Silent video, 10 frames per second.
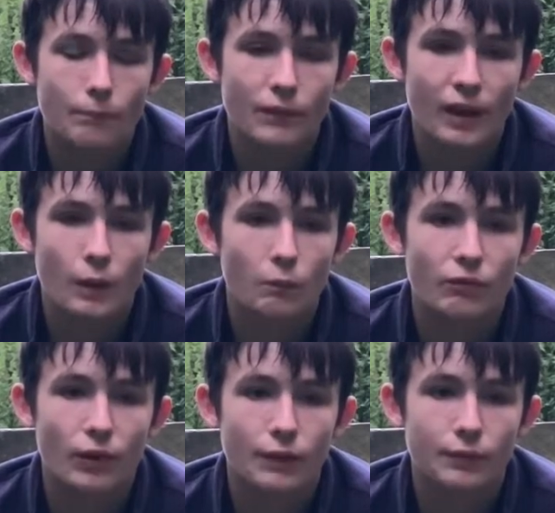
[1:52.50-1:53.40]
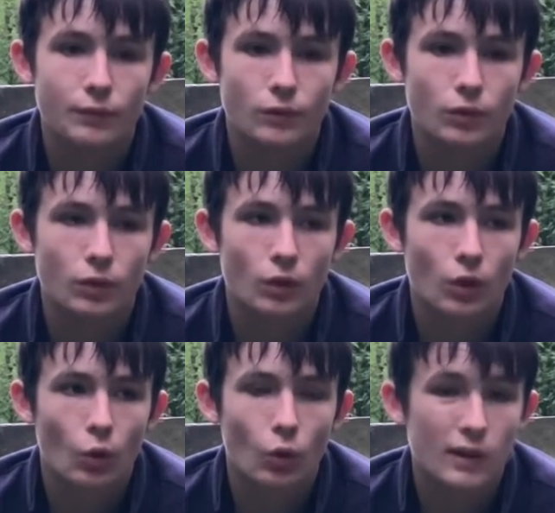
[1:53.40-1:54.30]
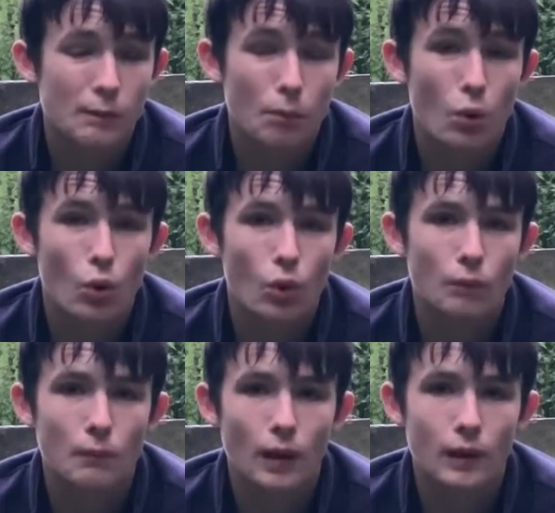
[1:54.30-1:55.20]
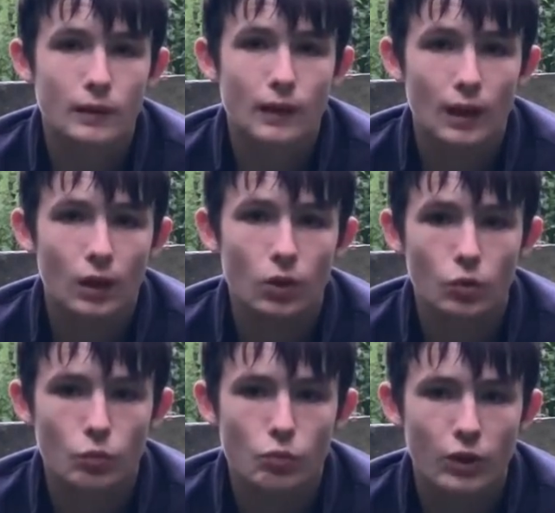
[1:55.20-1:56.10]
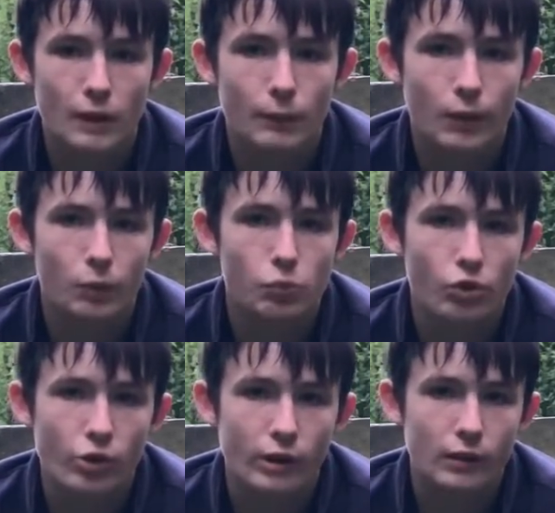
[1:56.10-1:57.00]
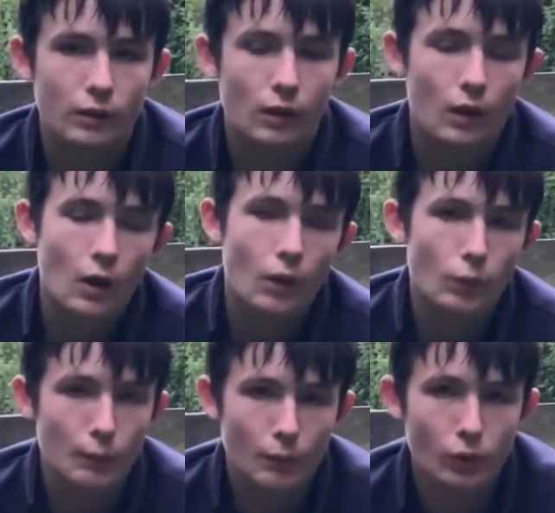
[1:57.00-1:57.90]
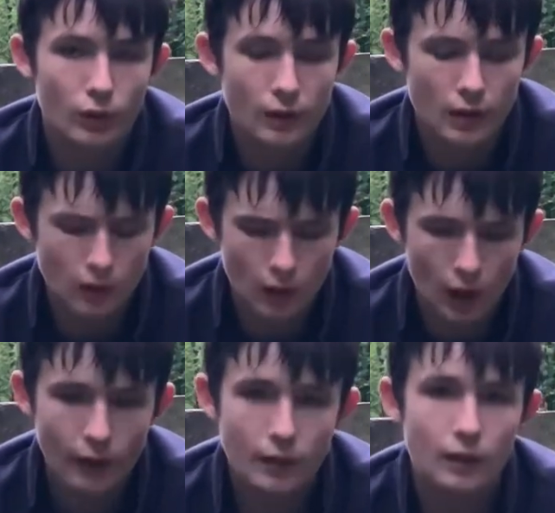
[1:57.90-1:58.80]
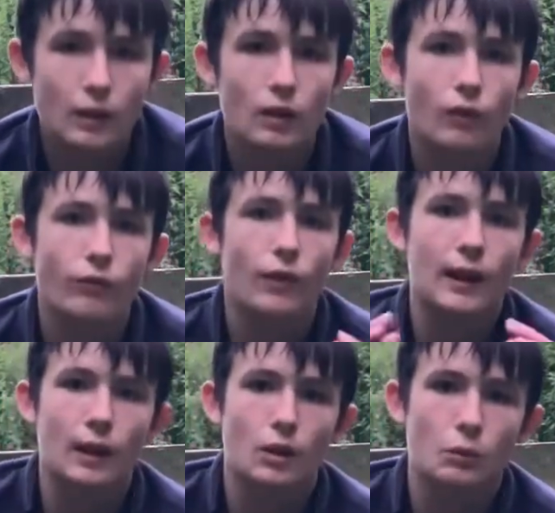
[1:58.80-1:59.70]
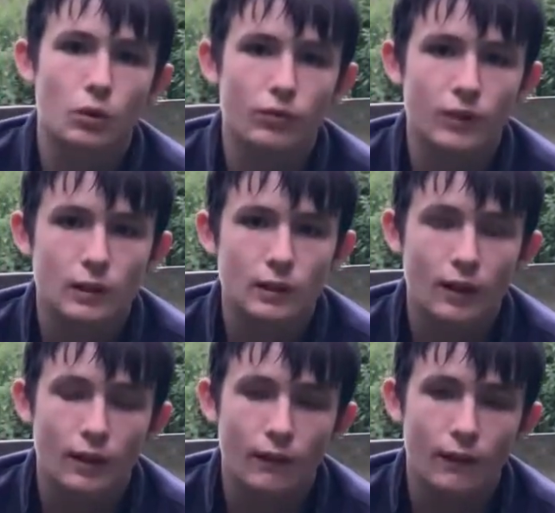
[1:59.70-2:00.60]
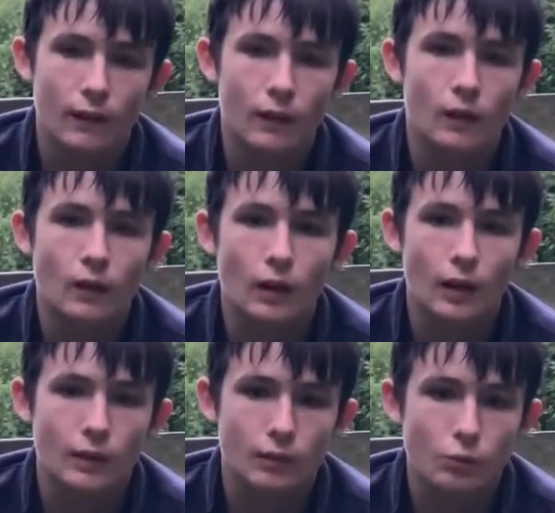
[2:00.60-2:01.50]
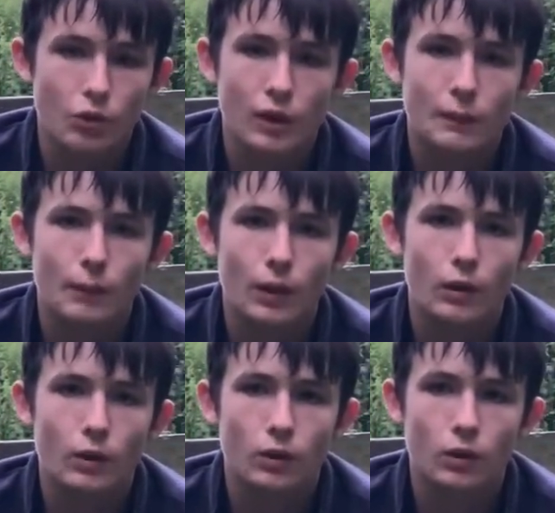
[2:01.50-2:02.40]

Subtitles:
help fund or support my LEGO Bricksburg project. I'm building the entirety of the Lego movie, like Bricksburg,